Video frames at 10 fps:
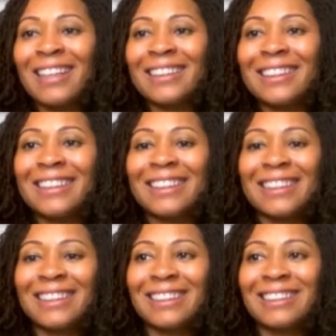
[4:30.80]

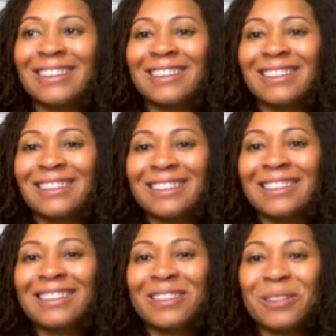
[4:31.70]

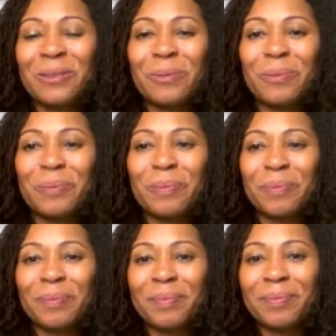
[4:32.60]

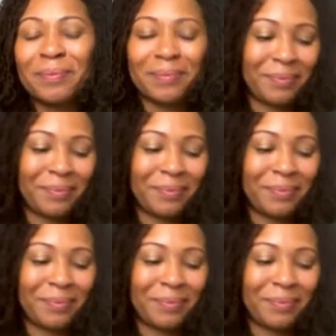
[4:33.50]
This person isn't speaking.